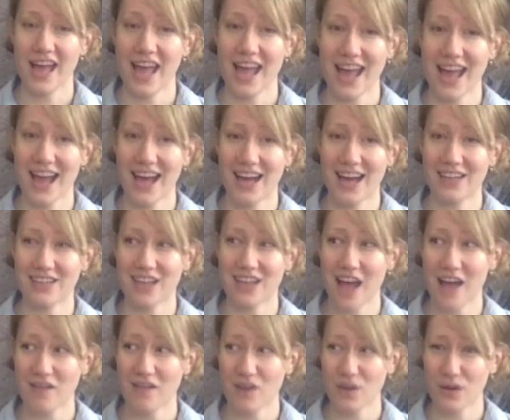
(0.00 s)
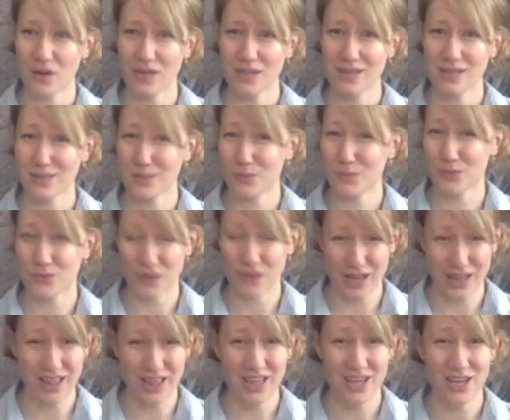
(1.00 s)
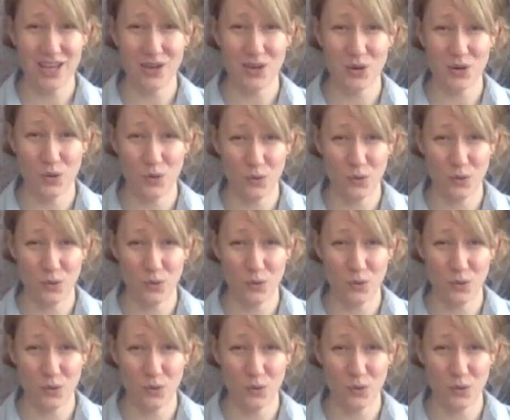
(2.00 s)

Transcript: And I've noticed some really